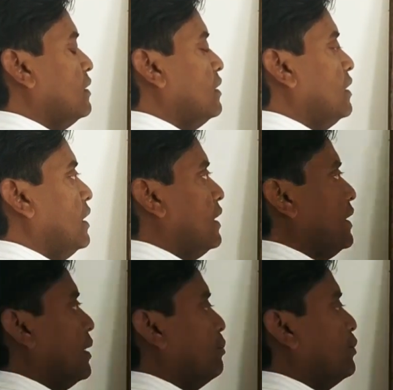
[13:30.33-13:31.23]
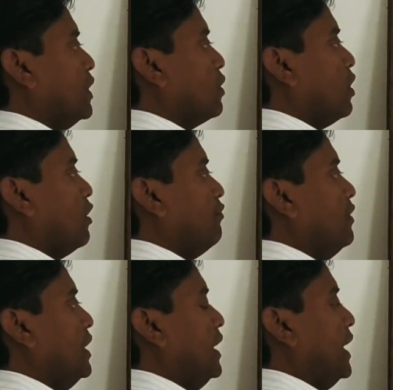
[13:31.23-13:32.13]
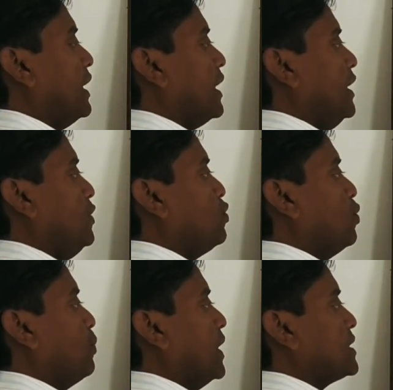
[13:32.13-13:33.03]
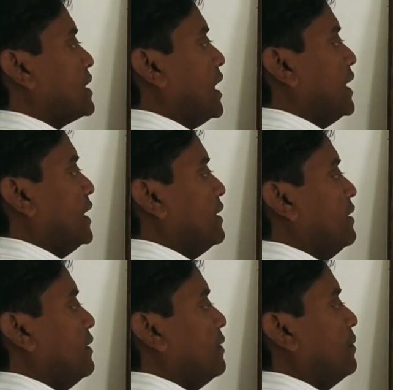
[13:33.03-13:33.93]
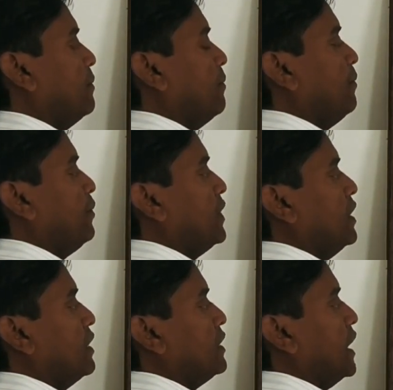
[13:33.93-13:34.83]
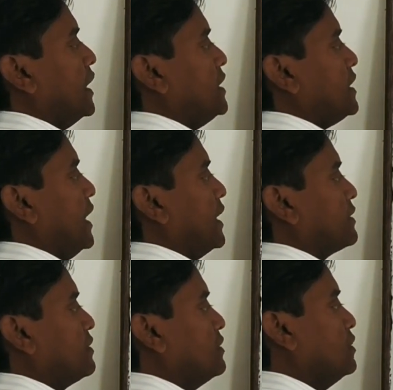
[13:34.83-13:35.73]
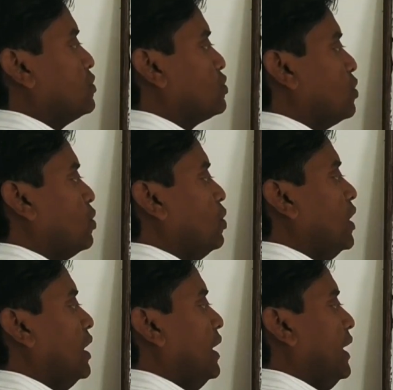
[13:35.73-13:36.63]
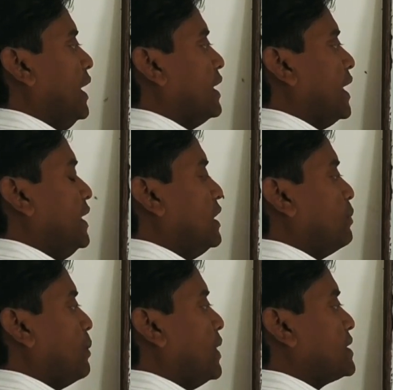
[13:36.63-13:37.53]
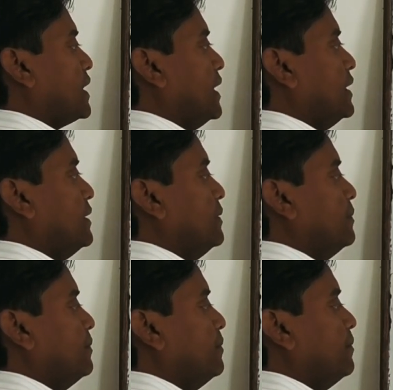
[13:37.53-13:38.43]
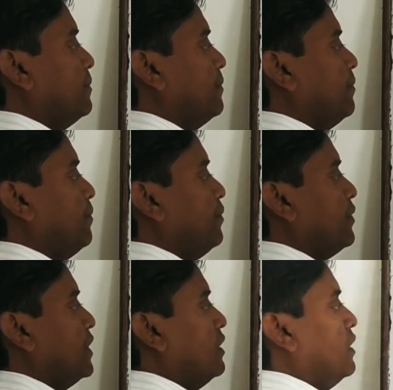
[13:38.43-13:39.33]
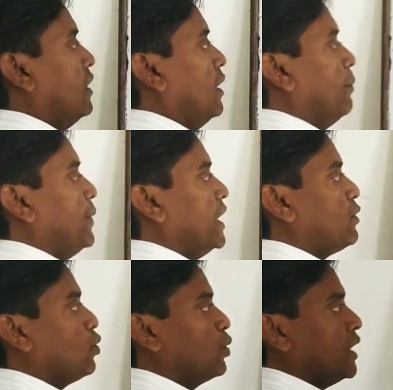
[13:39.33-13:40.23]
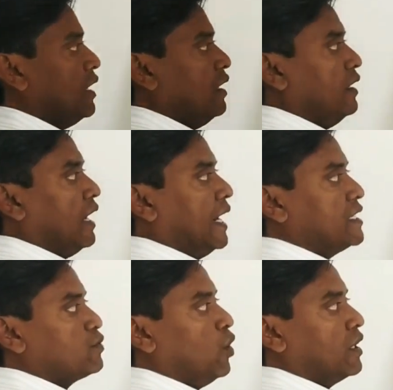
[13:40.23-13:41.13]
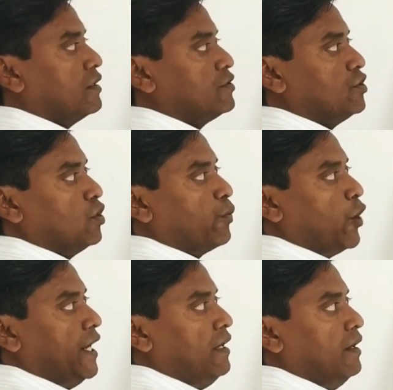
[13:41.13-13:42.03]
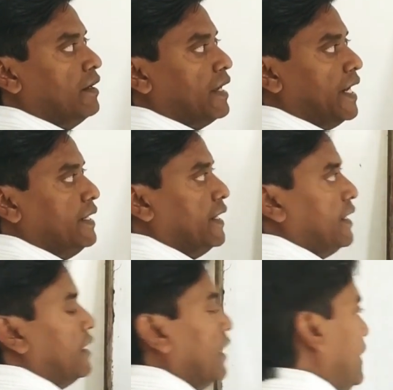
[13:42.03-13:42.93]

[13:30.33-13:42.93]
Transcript: number of Ni2 plus ion, that is X. So Ni triple plus ion, with the total ion is what? 0.98. If